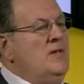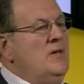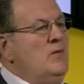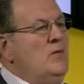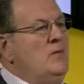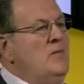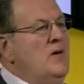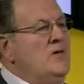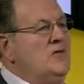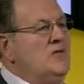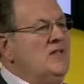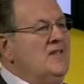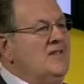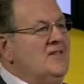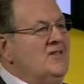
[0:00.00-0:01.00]
they were
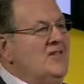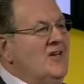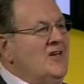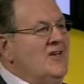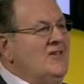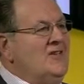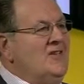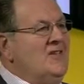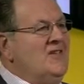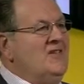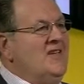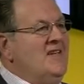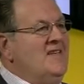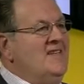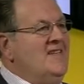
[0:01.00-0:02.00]
mostly the church that
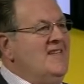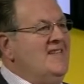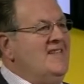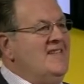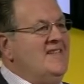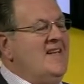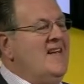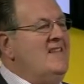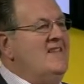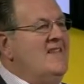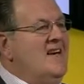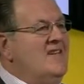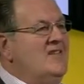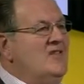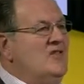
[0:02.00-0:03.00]
sent in the
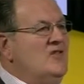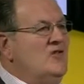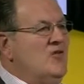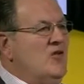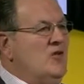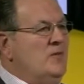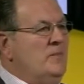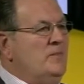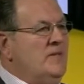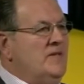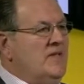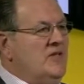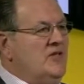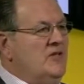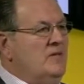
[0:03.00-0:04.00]
10,000-strong
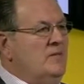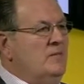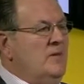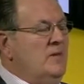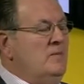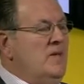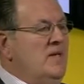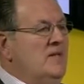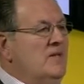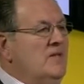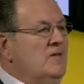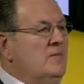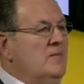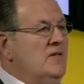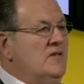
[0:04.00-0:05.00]
petition, but it may
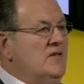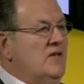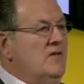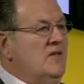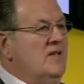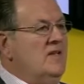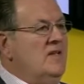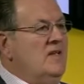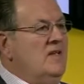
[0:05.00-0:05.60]
not have been solely.